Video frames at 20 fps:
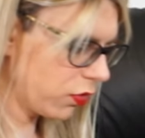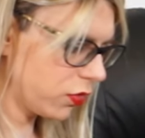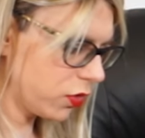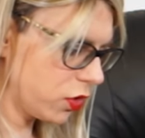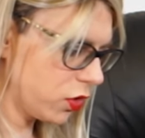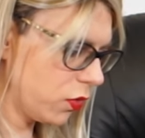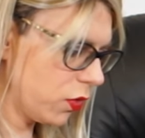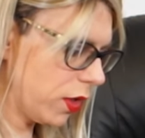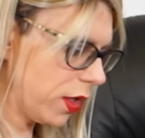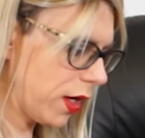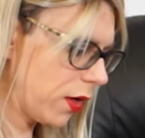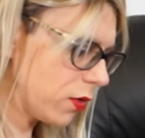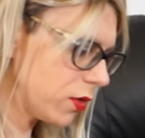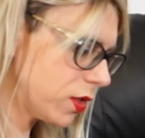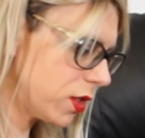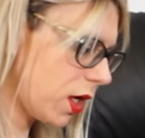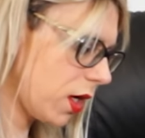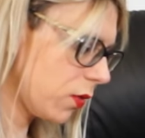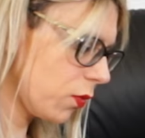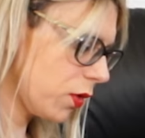shooting
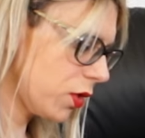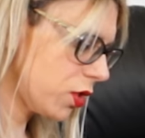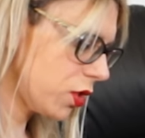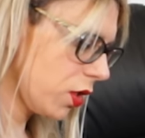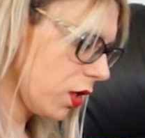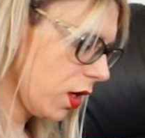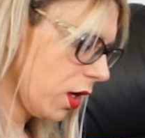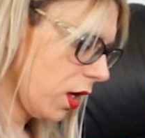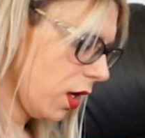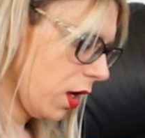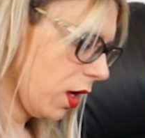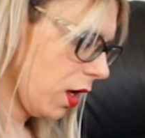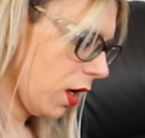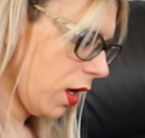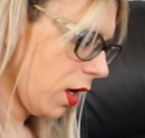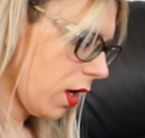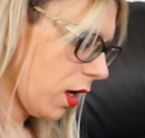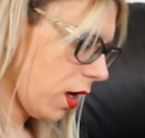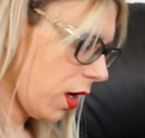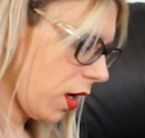outside, which
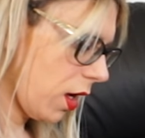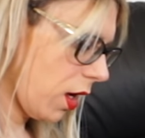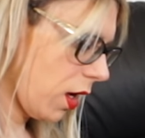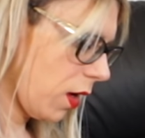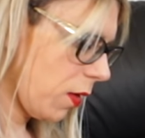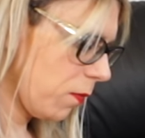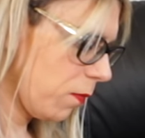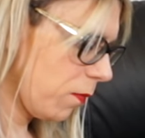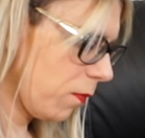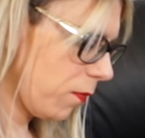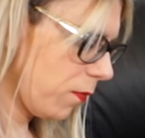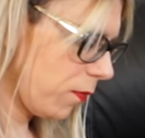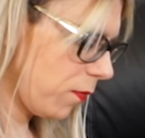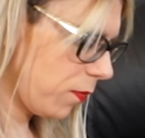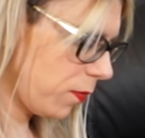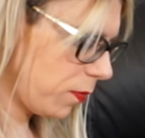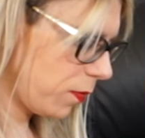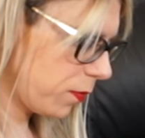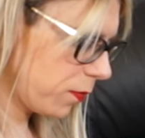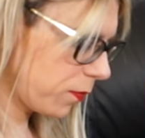are
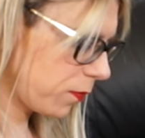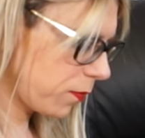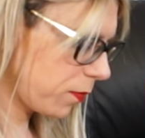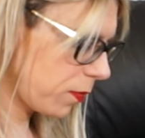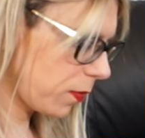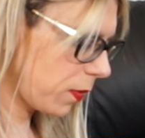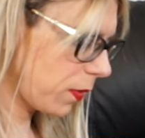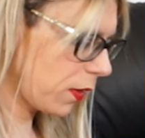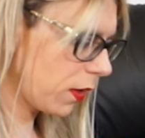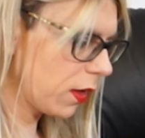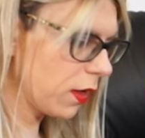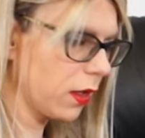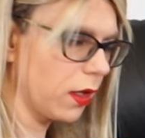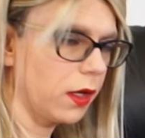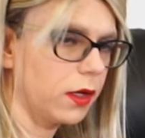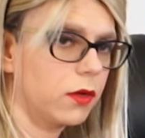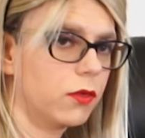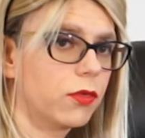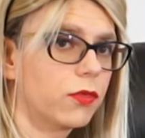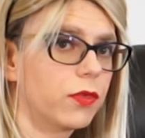
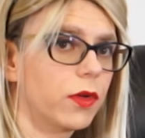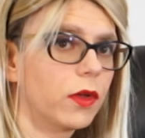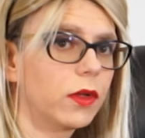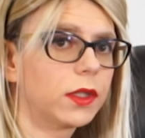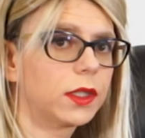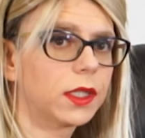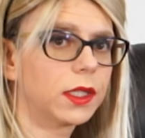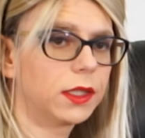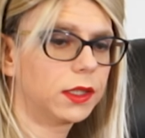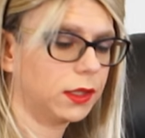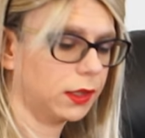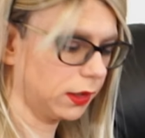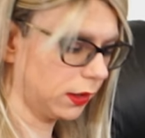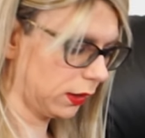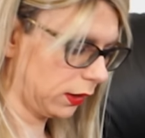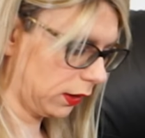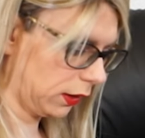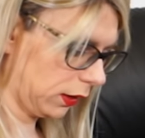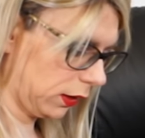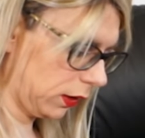like
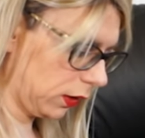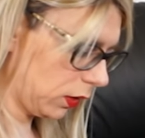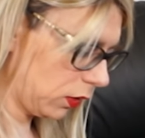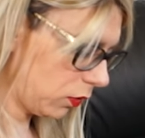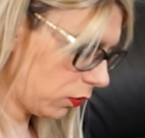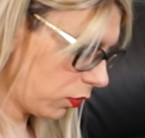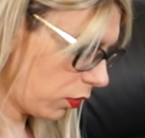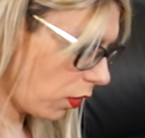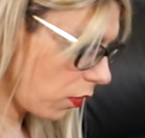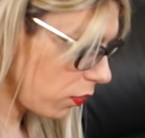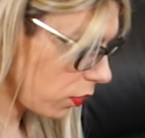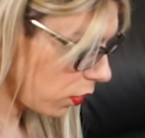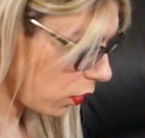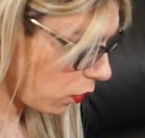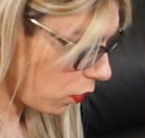filters, very